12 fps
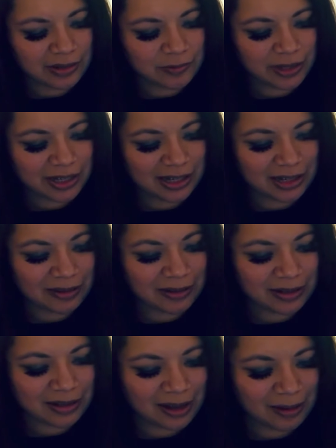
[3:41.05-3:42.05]
we need to
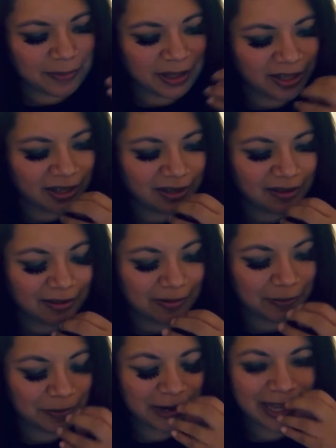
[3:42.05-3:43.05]
not be
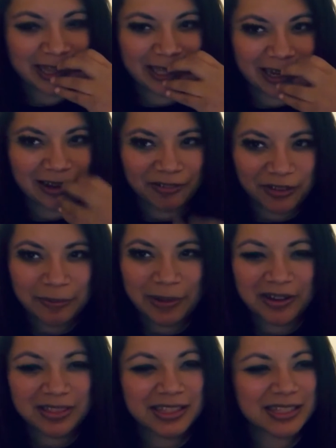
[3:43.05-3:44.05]
breathing out of our
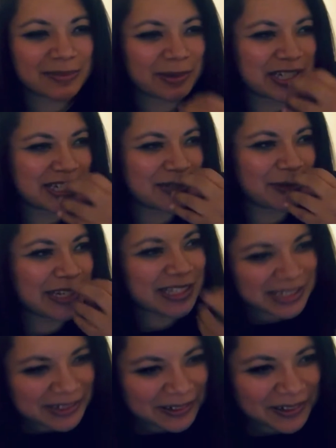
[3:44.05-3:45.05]
mouth as much as we
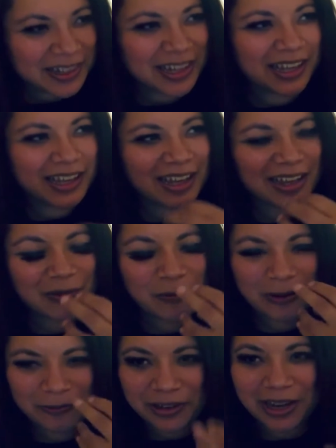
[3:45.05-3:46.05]
do
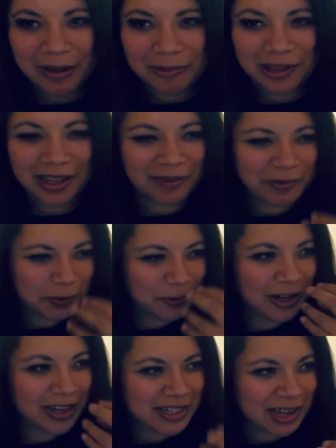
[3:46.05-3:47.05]
when we're not playing, when we're
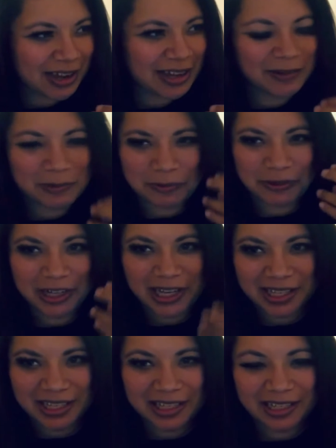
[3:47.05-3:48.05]
not talking, when we're
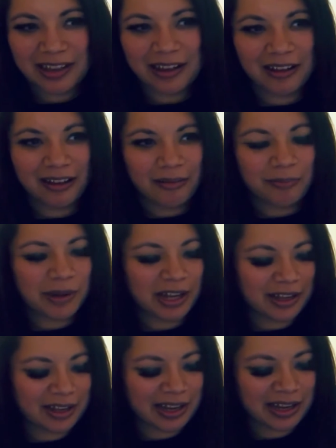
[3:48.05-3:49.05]
not eating.
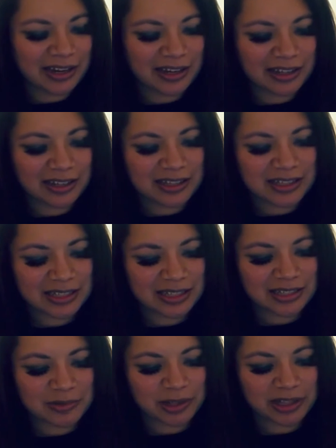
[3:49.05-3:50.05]
But again,
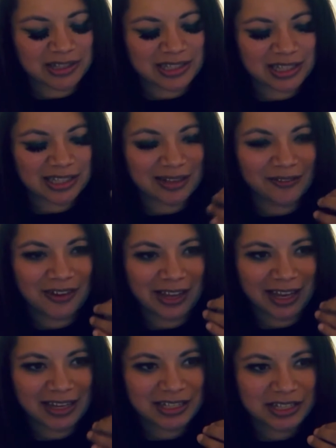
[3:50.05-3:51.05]
it's one of those things, if you
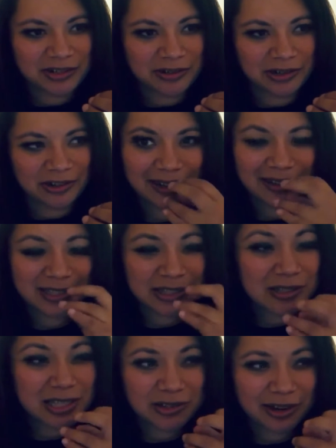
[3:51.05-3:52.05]
can't do it or it's
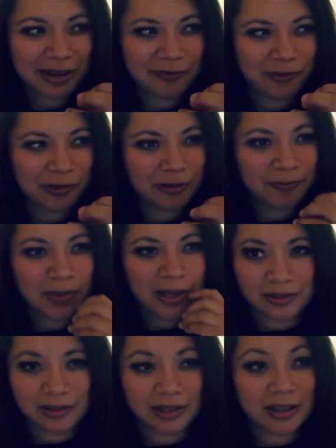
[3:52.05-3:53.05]
too strainful,
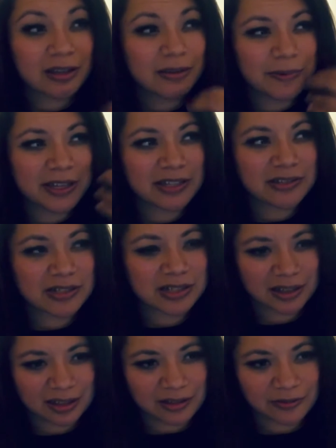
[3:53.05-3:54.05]
it could be due
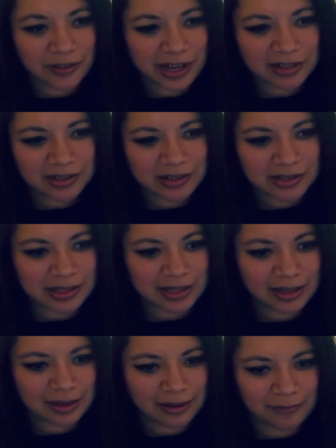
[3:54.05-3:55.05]
to other factors,
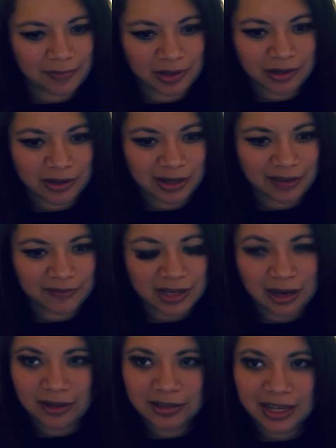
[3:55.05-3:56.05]
like you could have
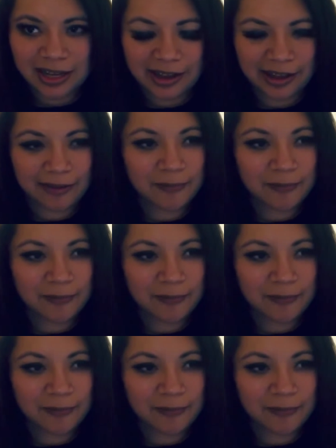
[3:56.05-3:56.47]
tongue tie.